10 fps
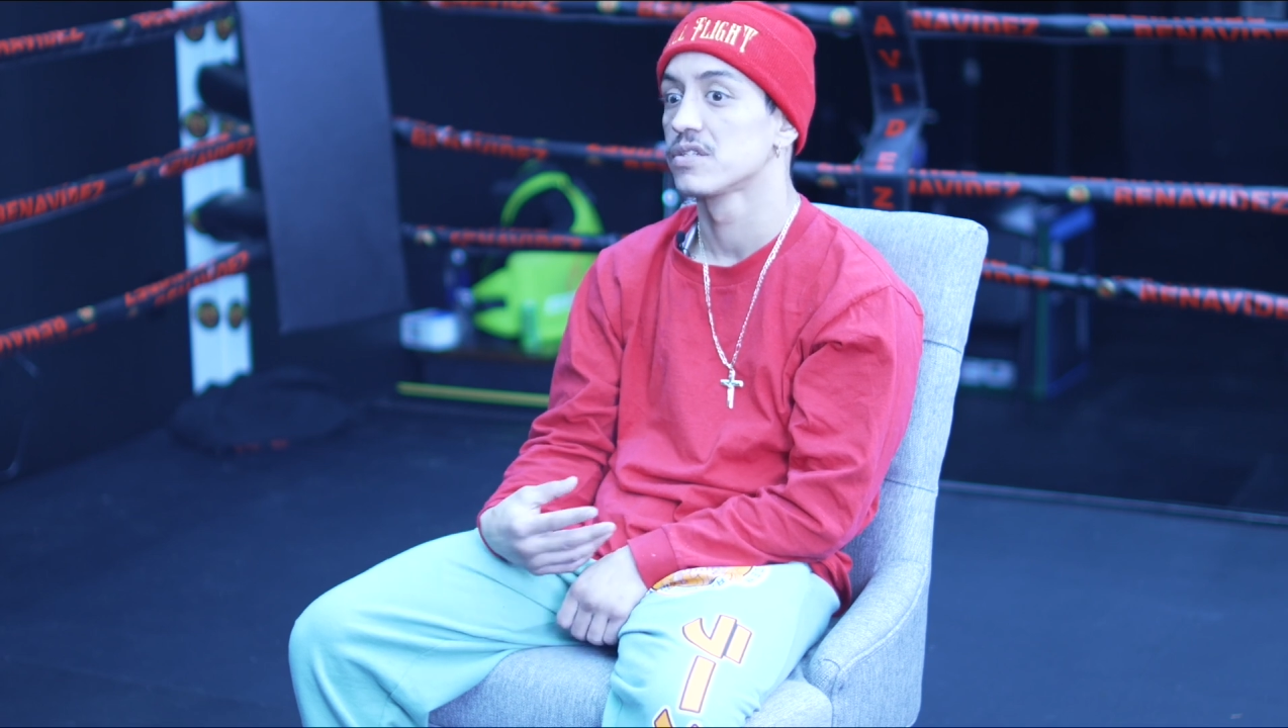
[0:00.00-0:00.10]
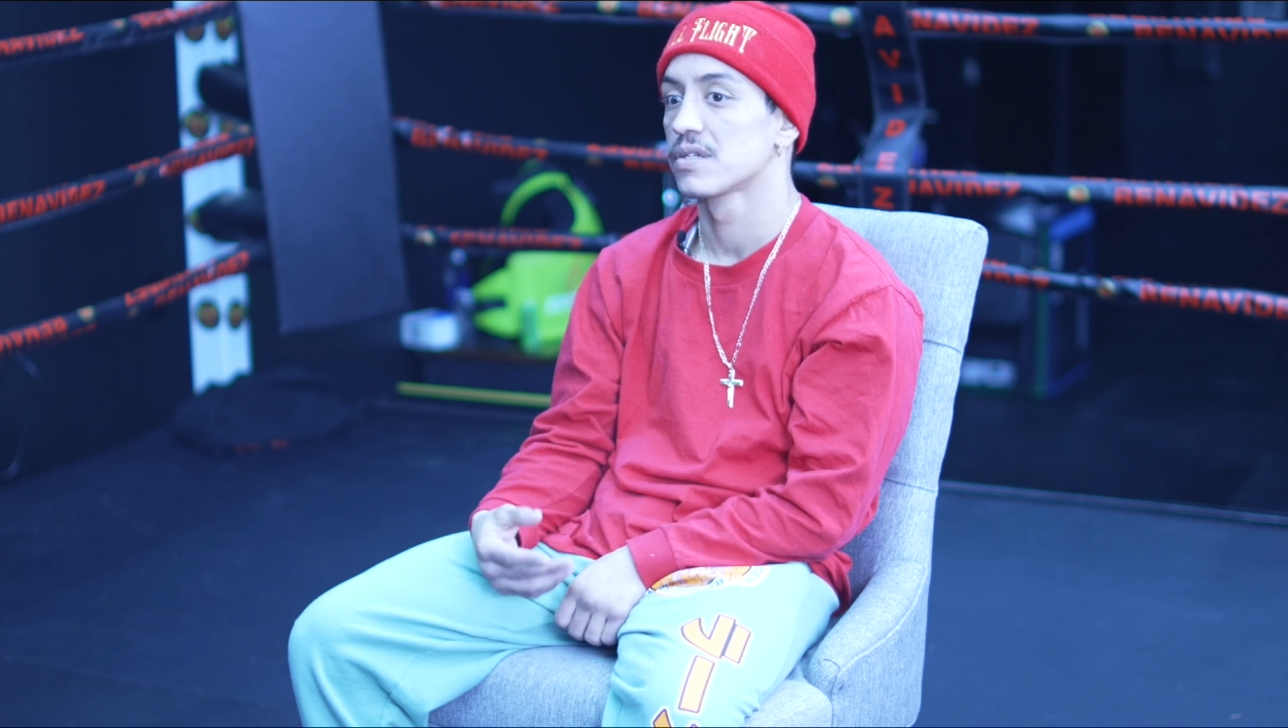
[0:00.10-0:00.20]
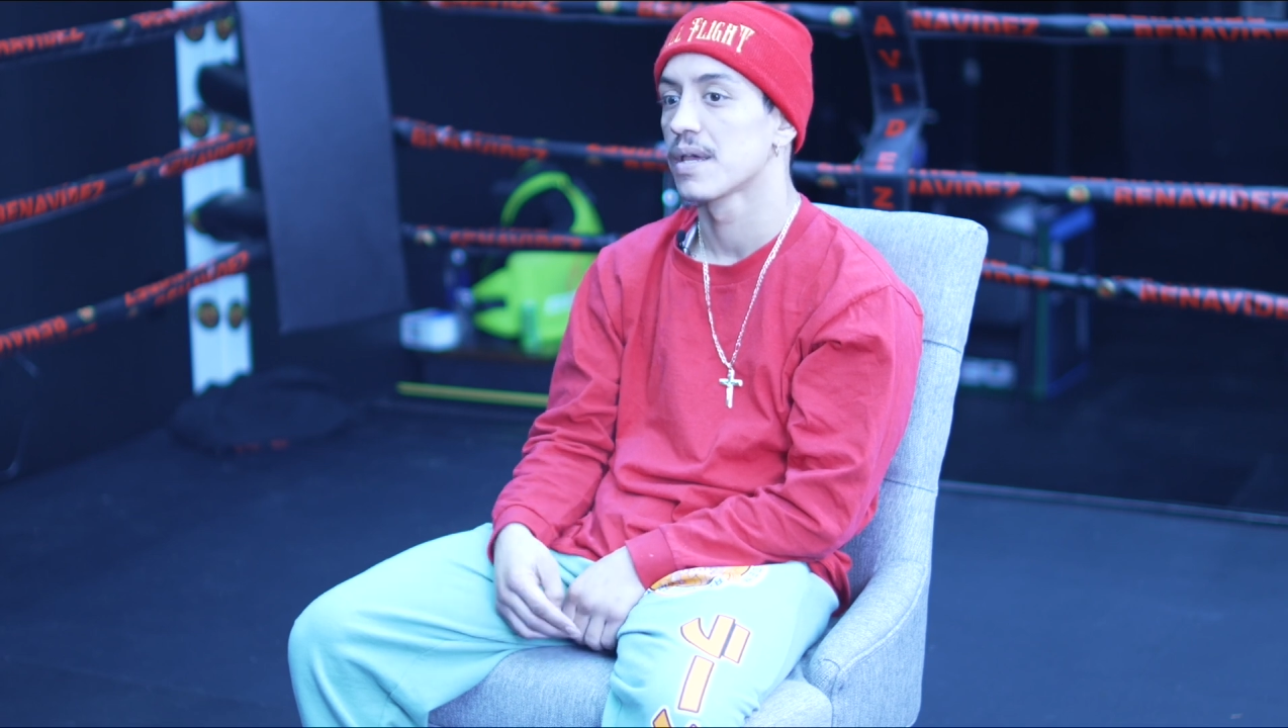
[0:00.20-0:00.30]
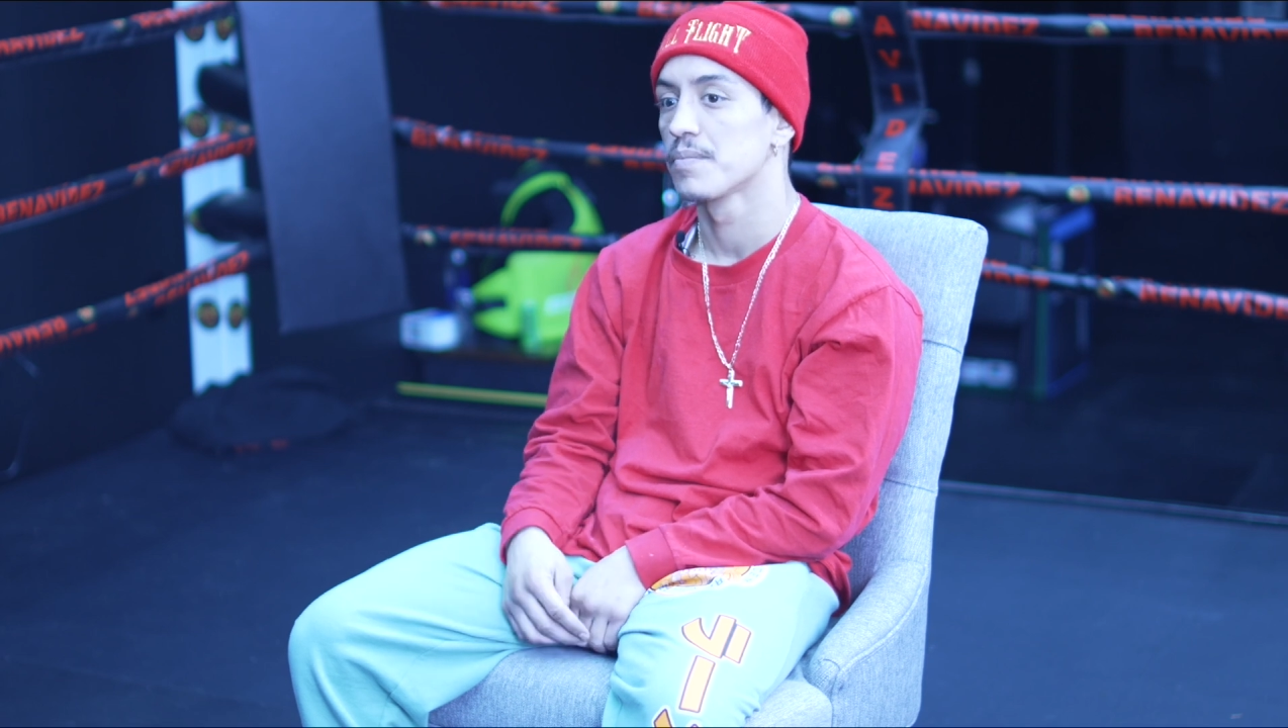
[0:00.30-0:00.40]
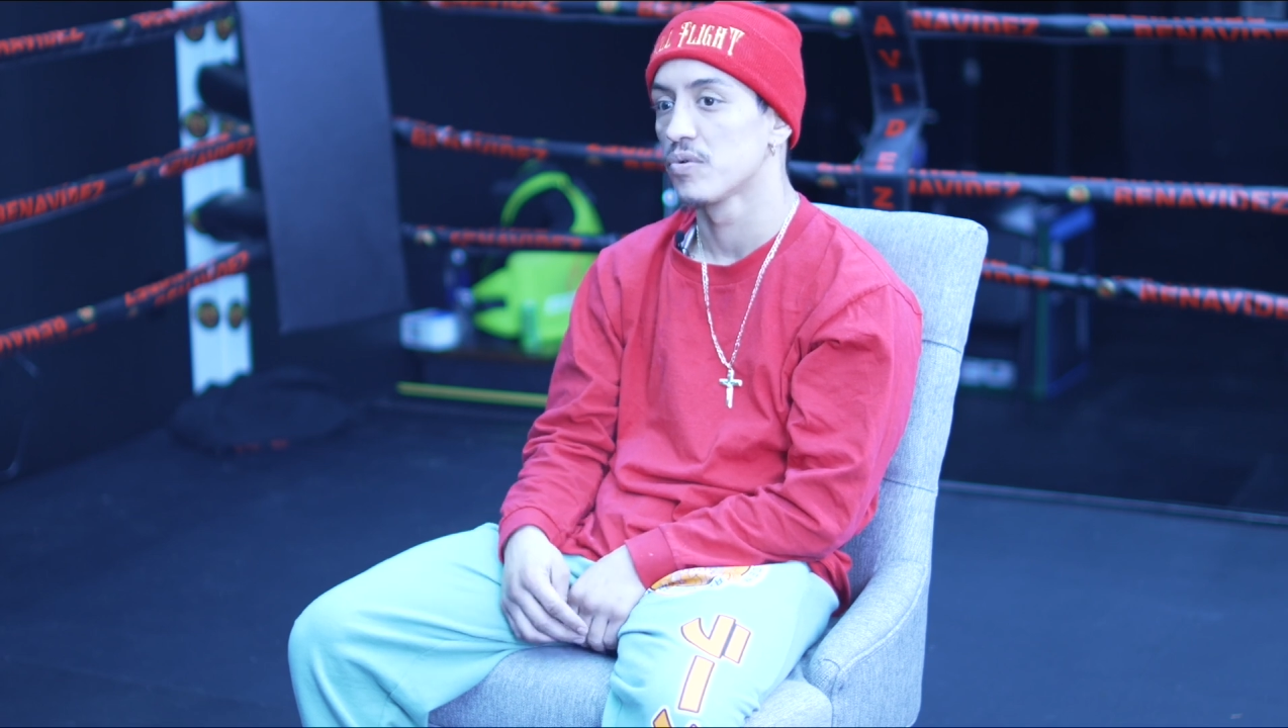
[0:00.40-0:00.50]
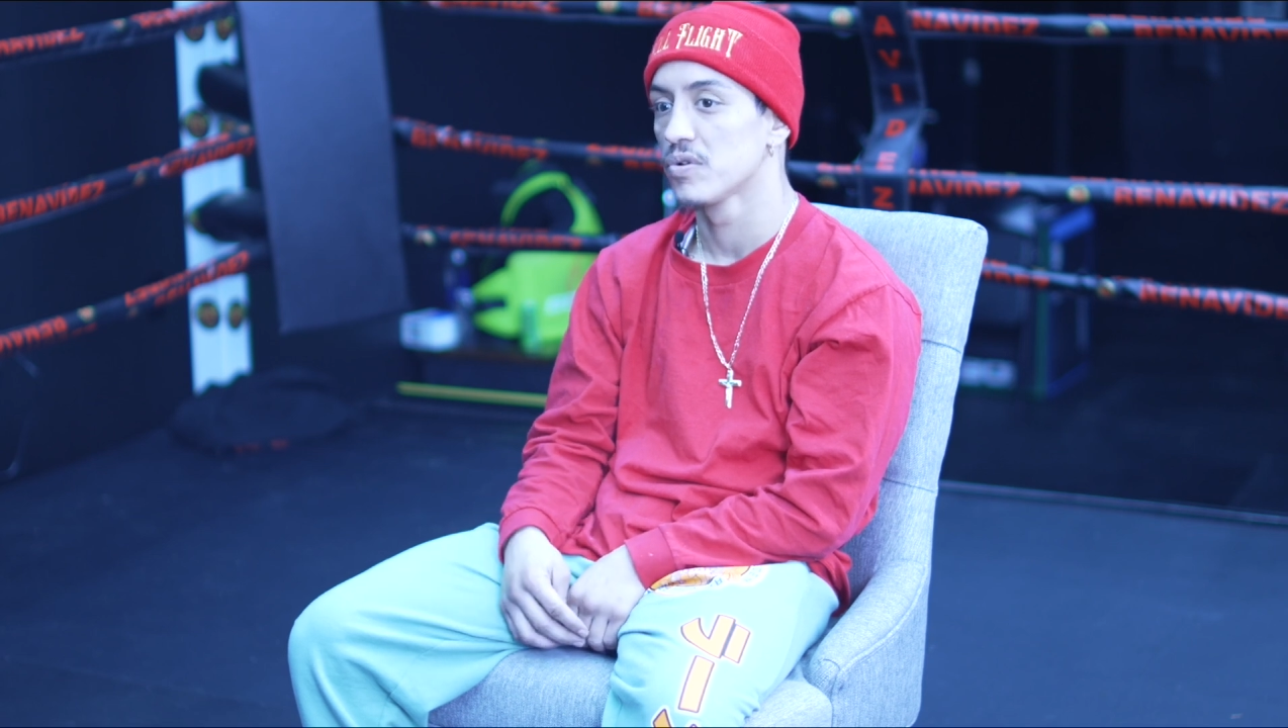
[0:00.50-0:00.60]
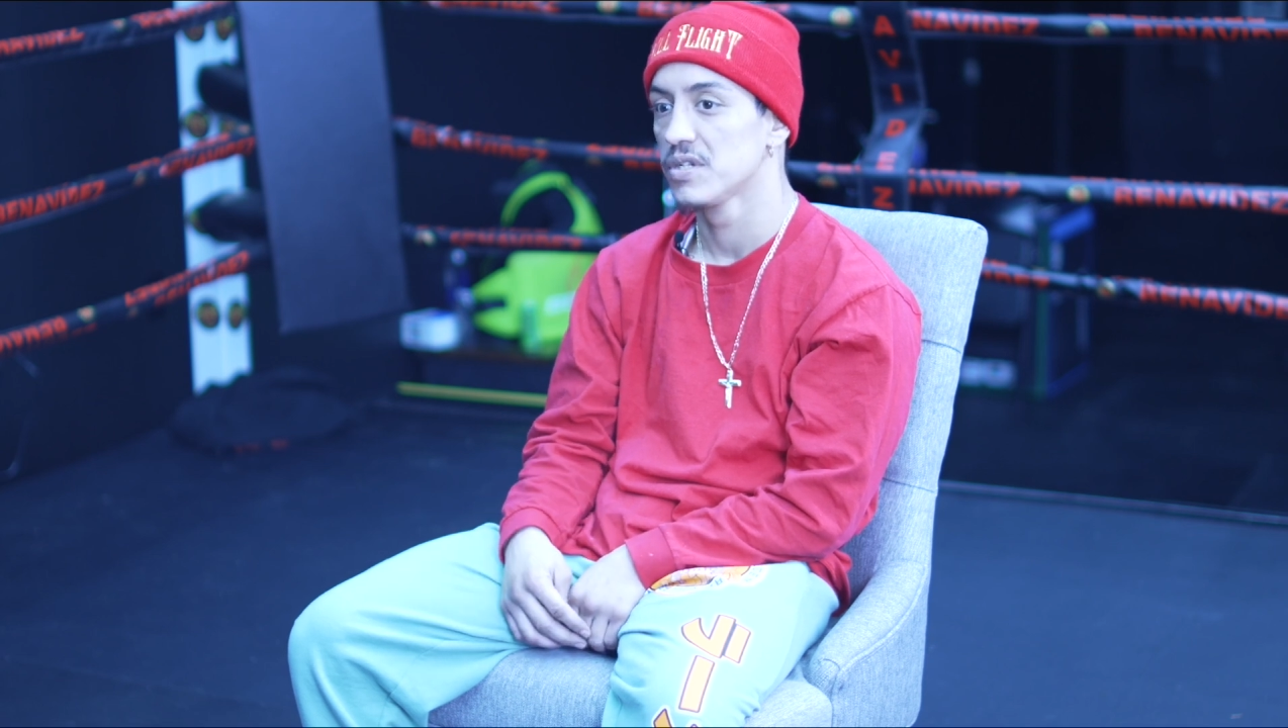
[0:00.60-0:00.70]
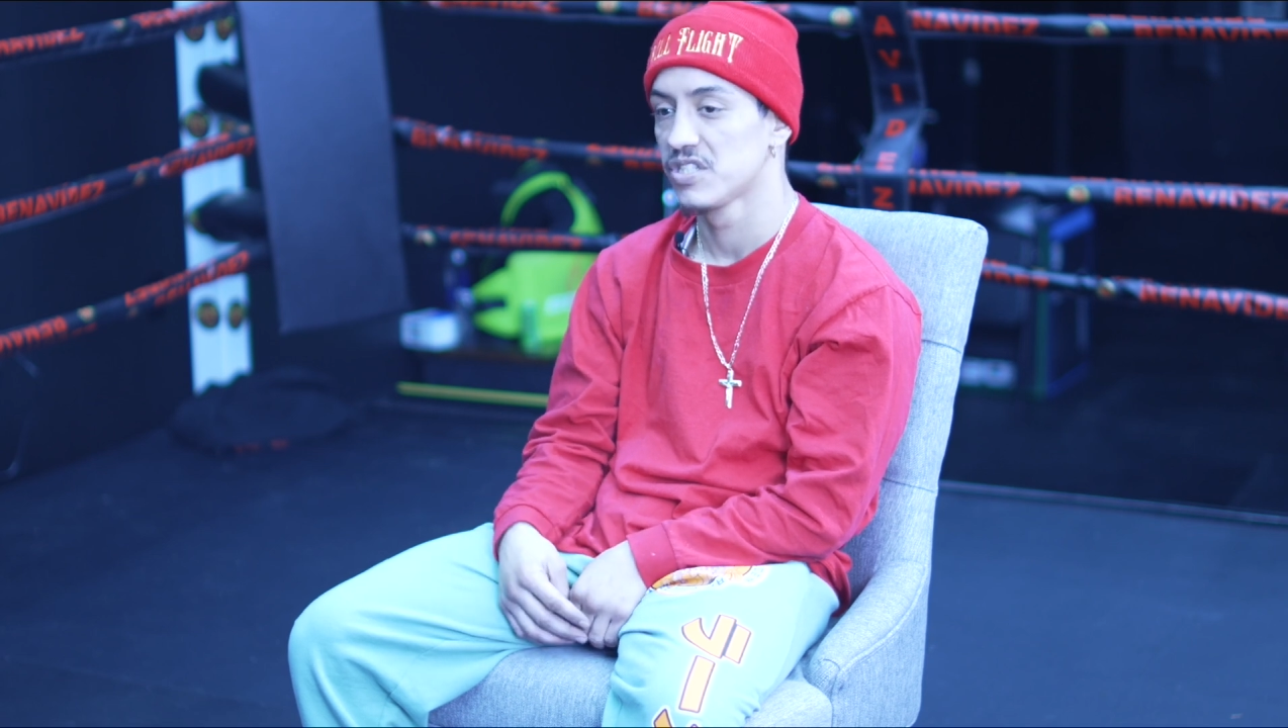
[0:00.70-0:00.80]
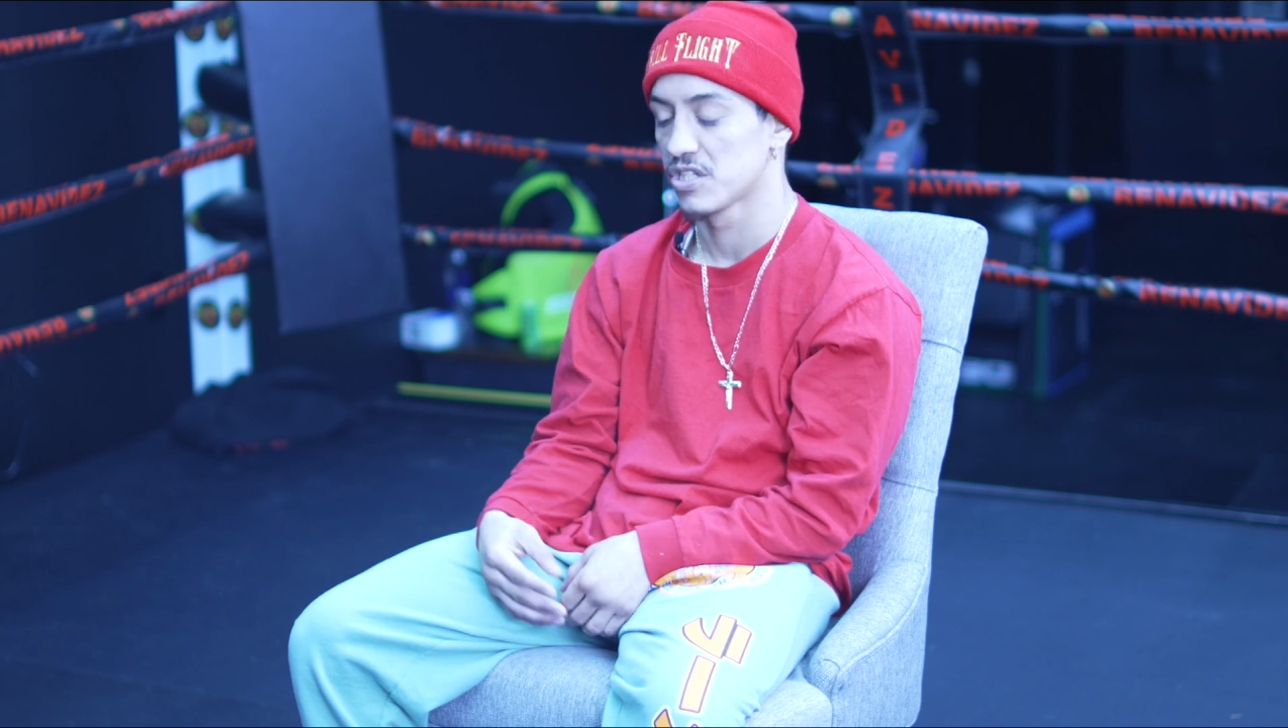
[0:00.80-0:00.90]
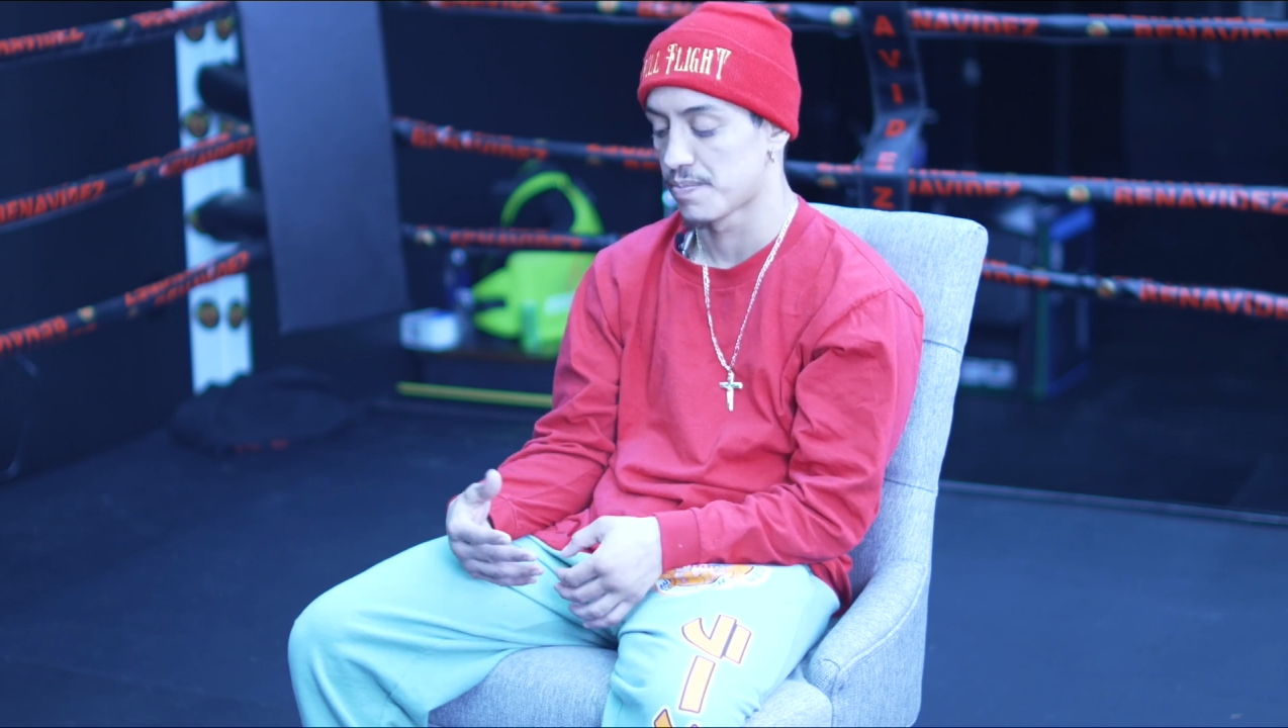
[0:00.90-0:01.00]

used to get bullied